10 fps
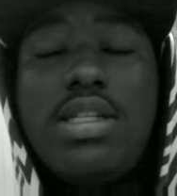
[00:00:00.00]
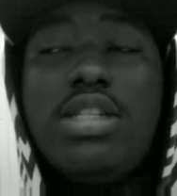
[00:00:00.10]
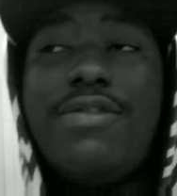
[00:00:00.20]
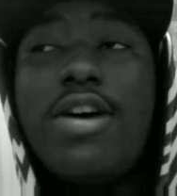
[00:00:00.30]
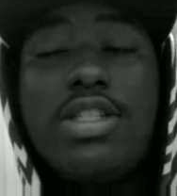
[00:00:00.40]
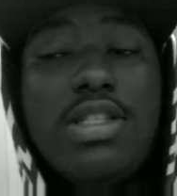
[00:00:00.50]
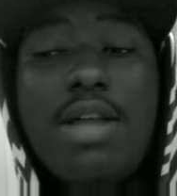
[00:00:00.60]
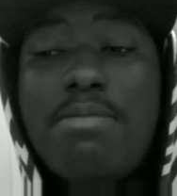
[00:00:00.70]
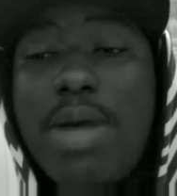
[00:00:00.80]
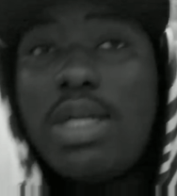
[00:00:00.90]
Alicia Fox is
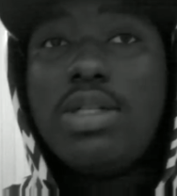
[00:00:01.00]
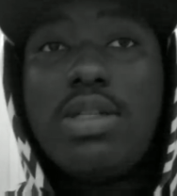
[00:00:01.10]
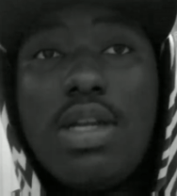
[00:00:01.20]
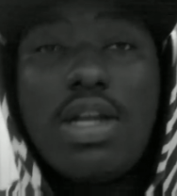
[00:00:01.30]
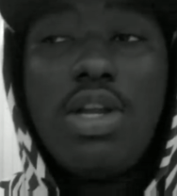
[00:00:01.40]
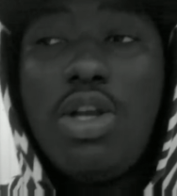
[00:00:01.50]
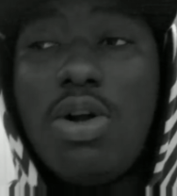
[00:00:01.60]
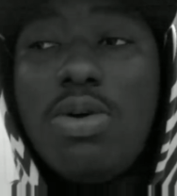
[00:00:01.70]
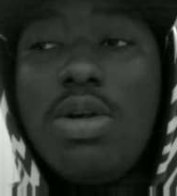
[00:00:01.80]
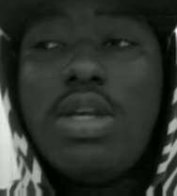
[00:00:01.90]
getting better. You
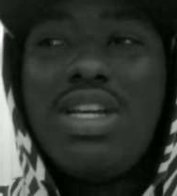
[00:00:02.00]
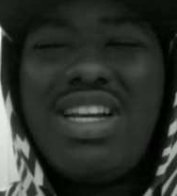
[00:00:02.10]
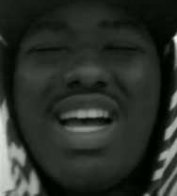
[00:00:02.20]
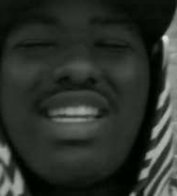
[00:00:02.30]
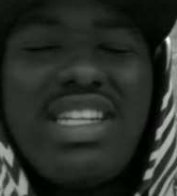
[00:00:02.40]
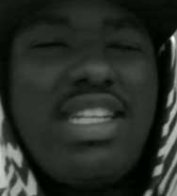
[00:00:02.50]
know, I think